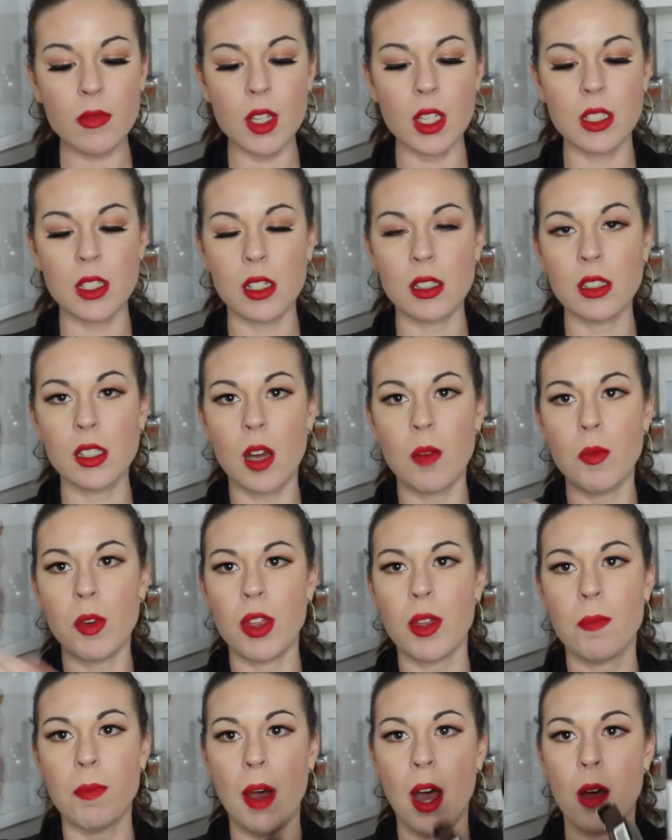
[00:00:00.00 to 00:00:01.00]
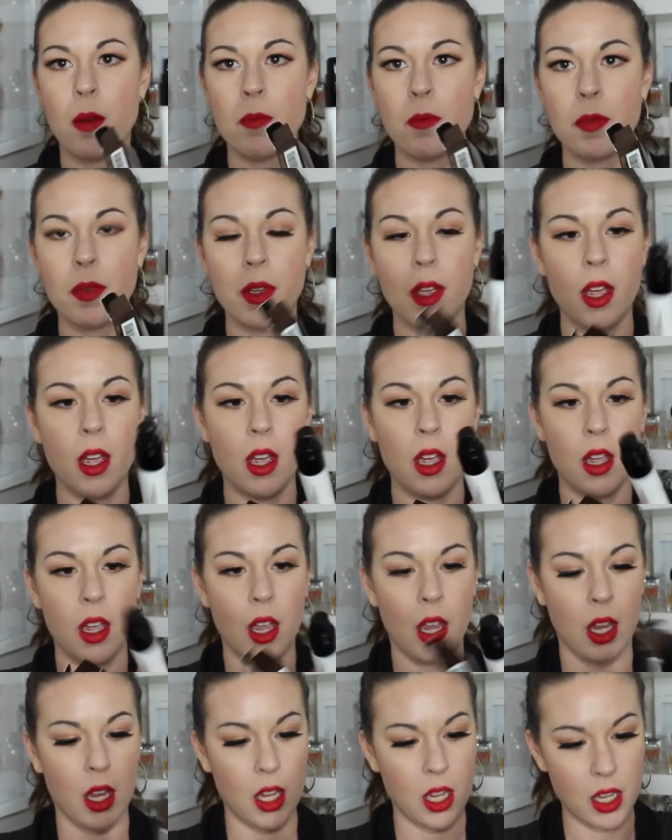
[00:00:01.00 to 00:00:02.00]
It does come with a pump
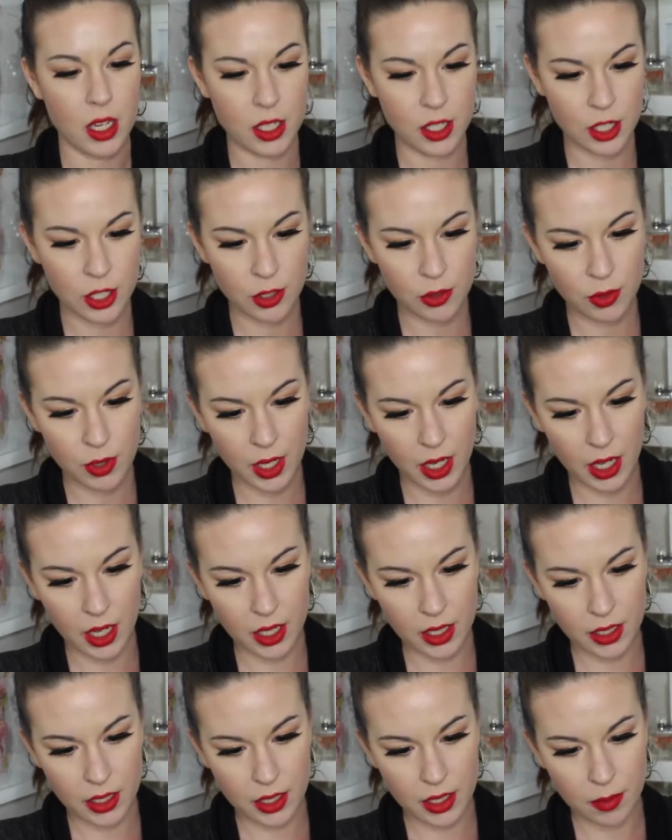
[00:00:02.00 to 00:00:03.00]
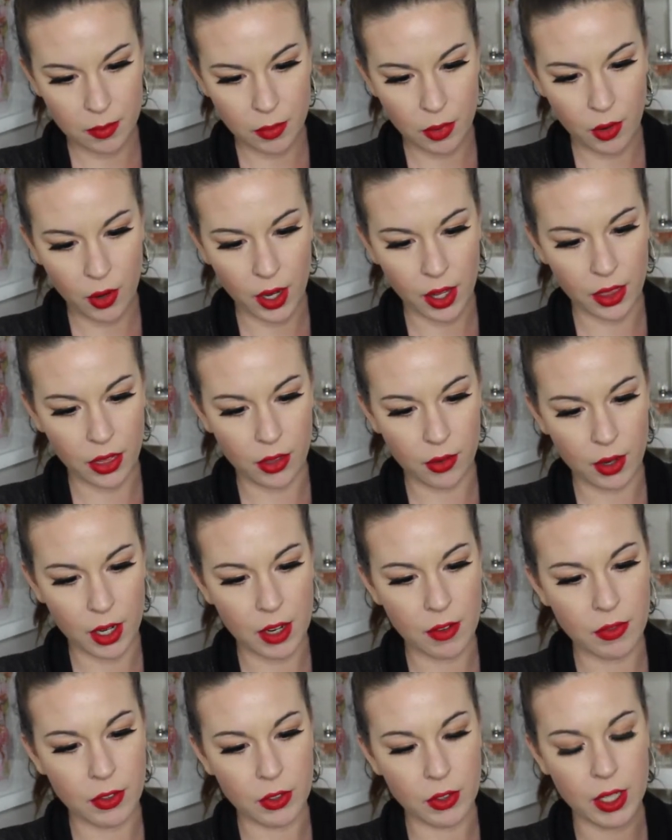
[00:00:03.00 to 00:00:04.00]
and you get
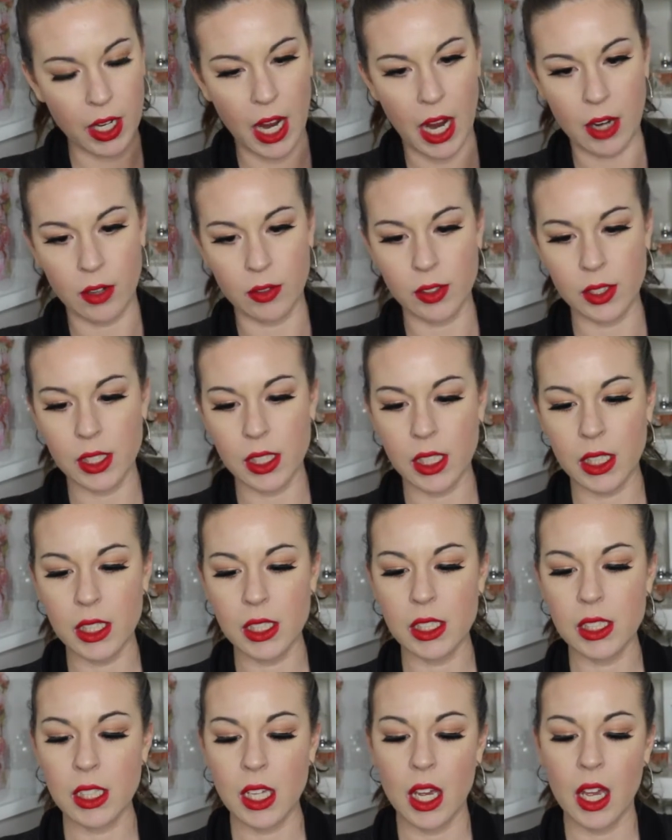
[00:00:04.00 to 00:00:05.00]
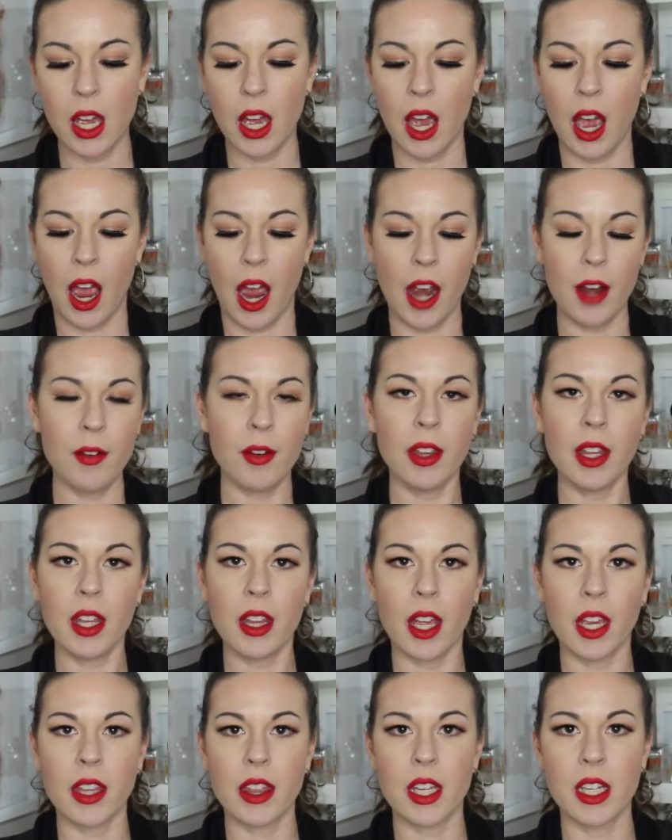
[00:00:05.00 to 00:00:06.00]
0.3 fluid ounces. I really
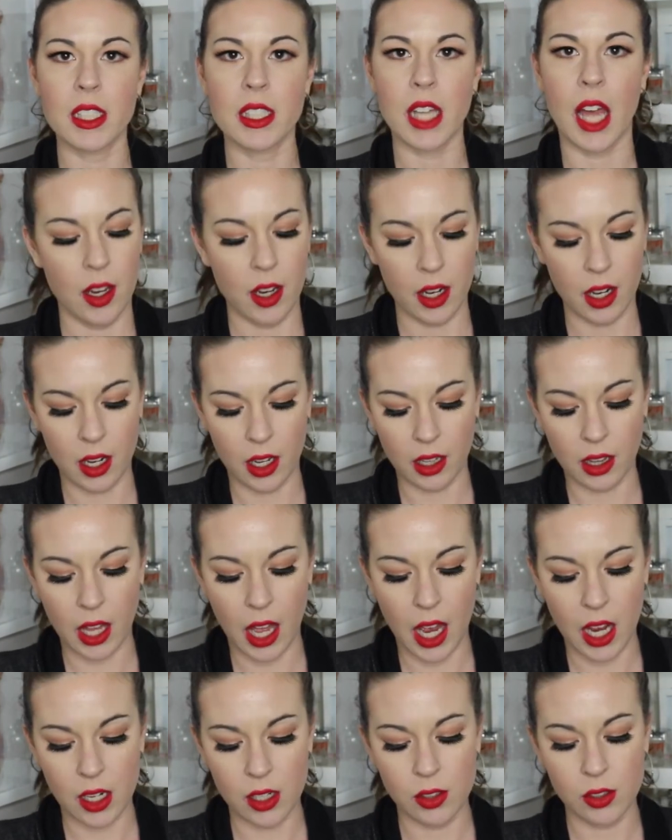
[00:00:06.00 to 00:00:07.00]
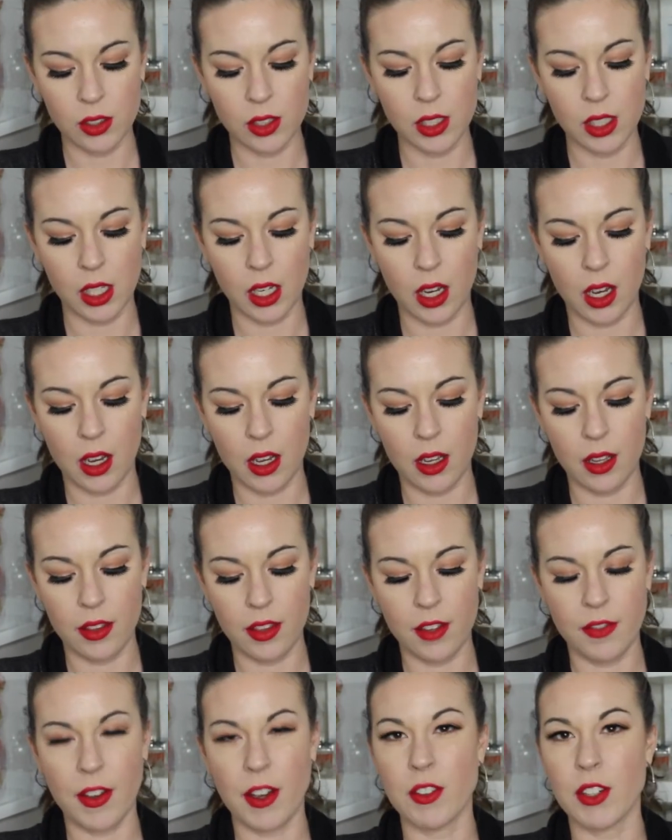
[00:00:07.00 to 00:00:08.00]
like this. It allows
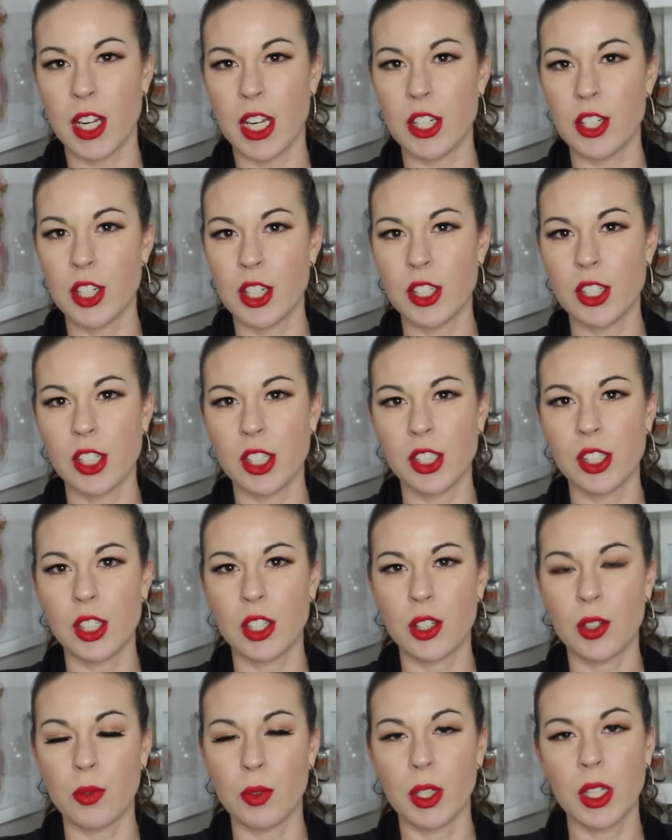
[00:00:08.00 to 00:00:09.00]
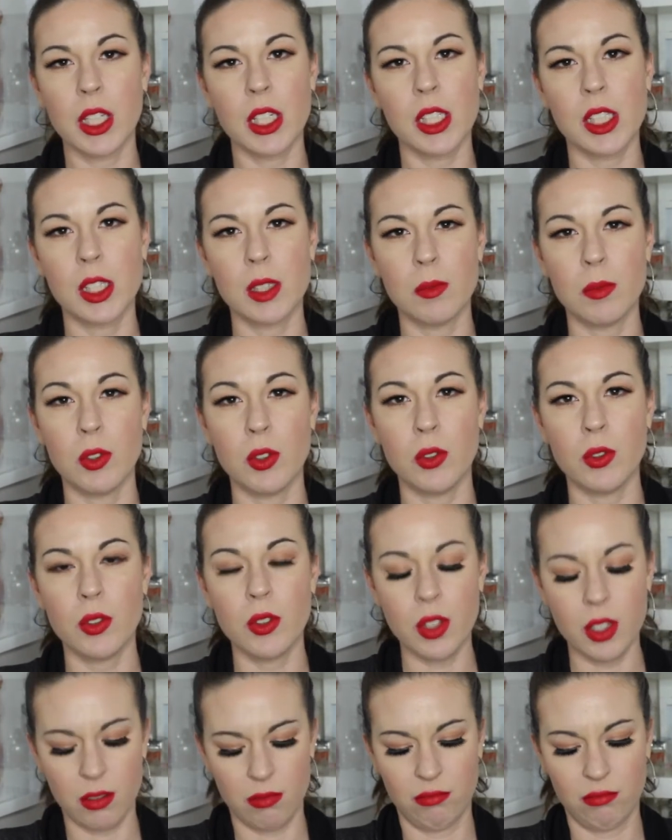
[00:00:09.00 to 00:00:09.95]
the foundation just to look really smooth.